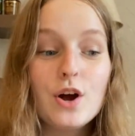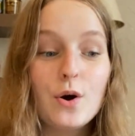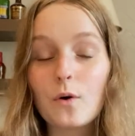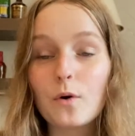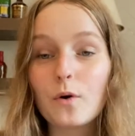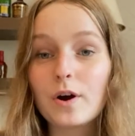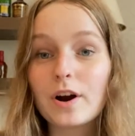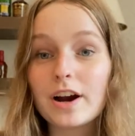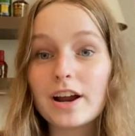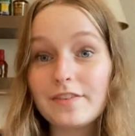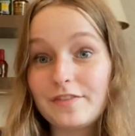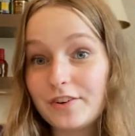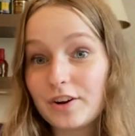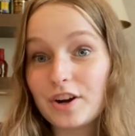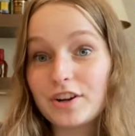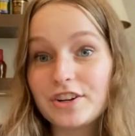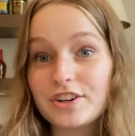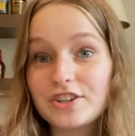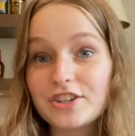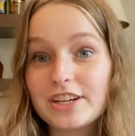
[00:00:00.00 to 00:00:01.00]
or if
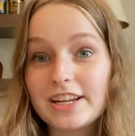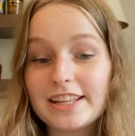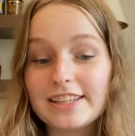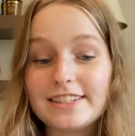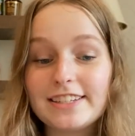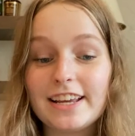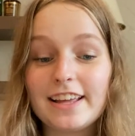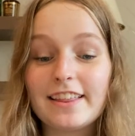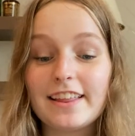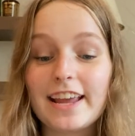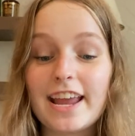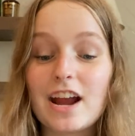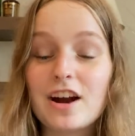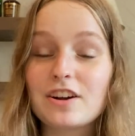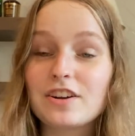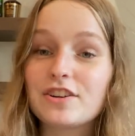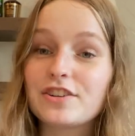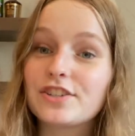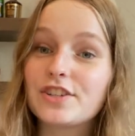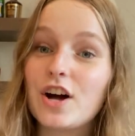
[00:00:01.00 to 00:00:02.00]
you're auditioning and singing the
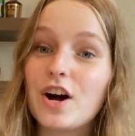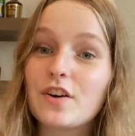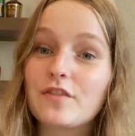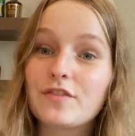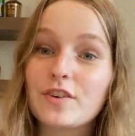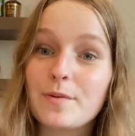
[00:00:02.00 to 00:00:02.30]
character song